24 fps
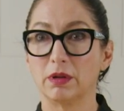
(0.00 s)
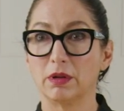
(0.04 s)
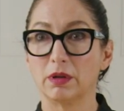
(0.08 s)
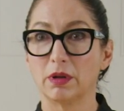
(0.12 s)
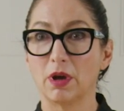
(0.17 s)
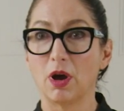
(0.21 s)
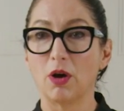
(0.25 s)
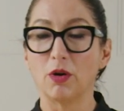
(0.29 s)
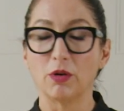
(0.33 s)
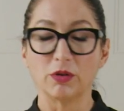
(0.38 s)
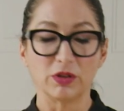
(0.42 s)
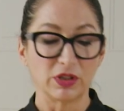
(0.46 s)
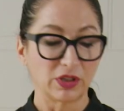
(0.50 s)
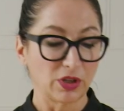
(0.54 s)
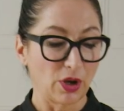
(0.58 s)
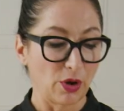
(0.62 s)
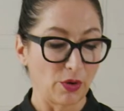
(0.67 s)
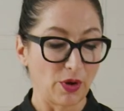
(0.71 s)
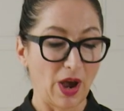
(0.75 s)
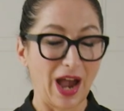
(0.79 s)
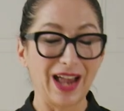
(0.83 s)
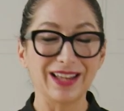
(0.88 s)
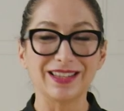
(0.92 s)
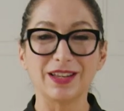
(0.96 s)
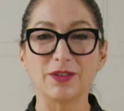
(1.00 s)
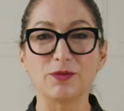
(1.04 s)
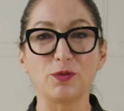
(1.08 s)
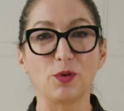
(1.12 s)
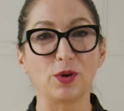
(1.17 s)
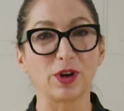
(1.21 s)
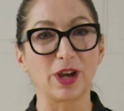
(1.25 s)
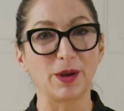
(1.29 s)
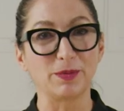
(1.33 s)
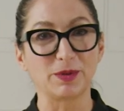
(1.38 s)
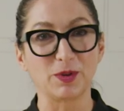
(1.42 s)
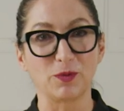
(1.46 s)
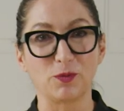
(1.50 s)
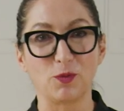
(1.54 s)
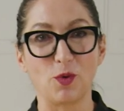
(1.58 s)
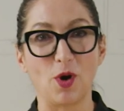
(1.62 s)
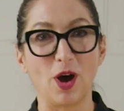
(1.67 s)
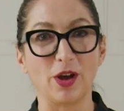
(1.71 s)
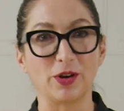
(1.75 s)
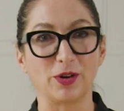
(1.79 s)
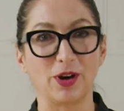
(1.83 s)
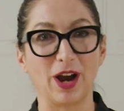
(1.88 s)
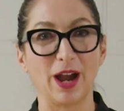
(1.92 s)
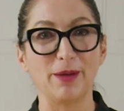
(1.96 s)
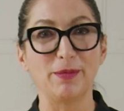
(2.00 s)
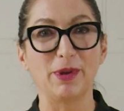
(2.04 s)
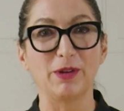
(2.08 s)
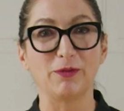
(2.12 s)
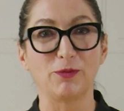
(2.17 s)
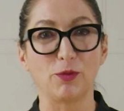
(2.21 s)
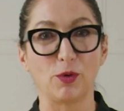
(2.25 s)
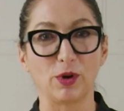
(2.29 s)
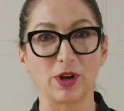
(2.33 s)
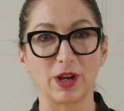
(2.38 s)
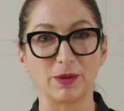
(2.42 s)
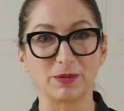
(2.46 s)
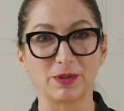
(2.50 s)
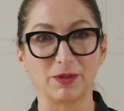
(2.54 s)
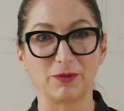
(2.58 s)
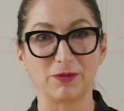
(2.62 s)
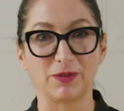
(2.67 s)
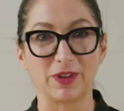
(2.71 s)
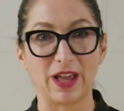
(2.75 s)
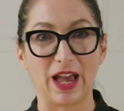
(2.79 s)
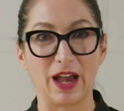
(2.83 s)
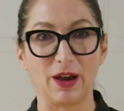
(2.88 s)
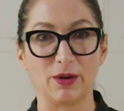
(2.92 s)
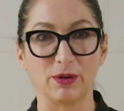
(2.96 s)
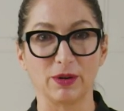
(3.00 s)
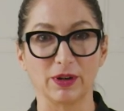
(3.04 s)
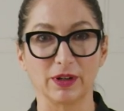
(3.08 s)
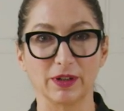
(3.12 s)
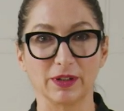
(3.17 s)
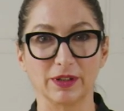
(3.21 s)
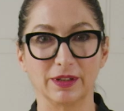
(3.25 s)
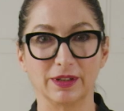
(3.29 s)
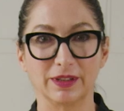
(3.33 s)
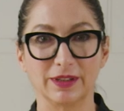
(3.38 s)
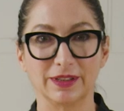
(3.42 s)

Oh, so I said 4 cups of water. I meant 4 cups of flour.